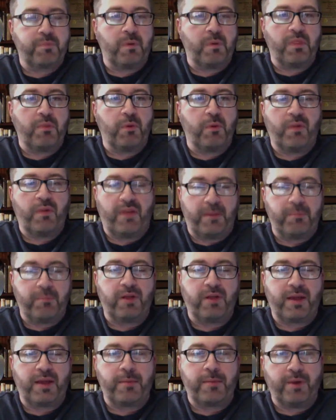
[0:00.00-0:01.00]
when they
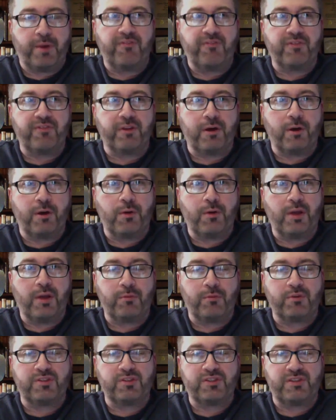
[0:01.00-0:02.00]
play in Buffalo, it
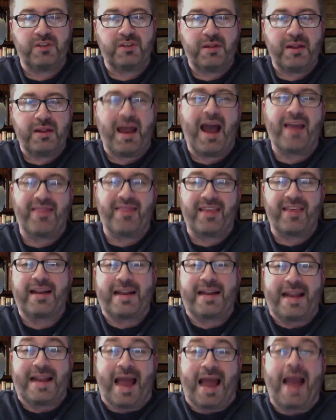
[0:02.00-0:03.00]
was, I think,
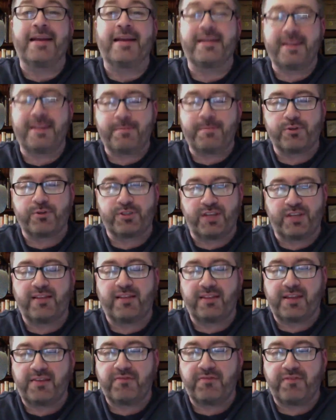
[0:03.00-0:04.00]
90%
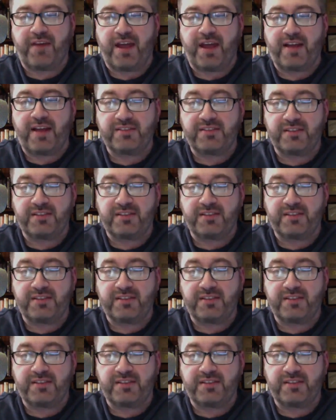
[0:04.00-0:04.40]
Leaf fans.